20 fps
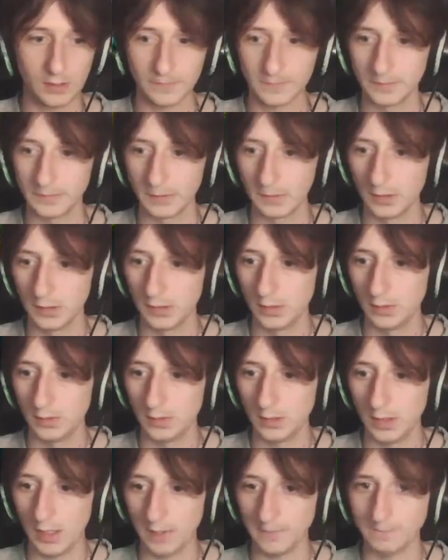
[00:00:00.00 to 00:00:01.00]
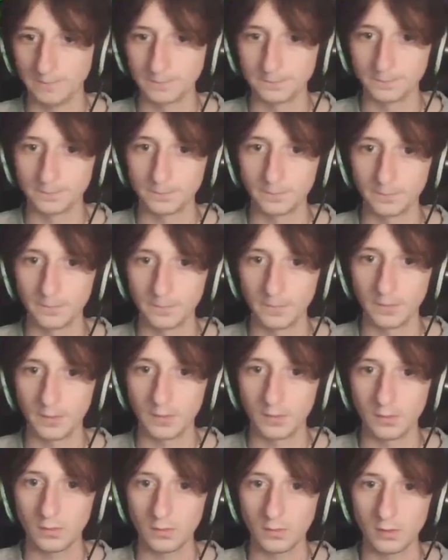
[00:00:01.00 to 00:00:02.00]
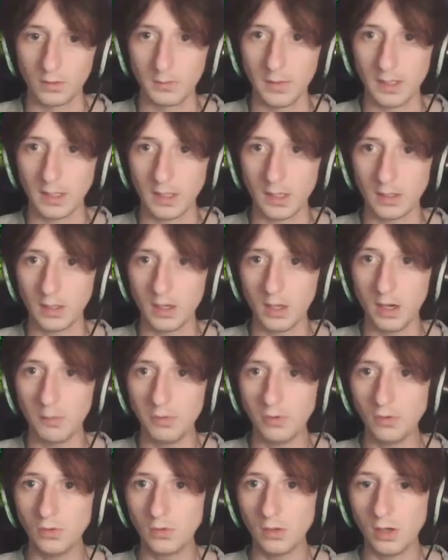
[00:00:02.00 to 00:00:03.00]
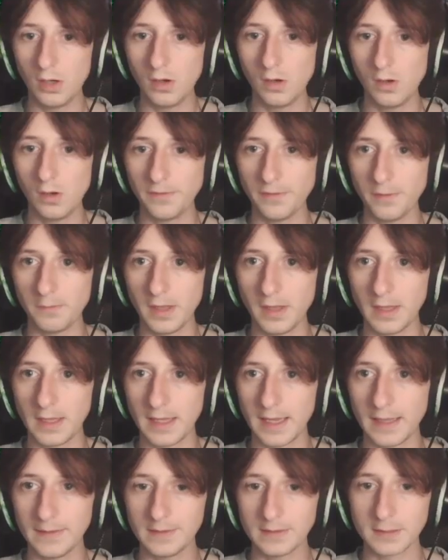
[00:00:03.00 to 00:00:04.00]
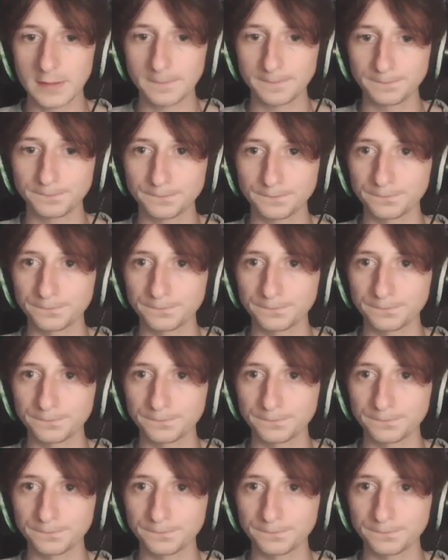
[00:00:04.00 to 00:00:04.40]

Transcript: off. Okay. I'm going to make a couple of melee ants.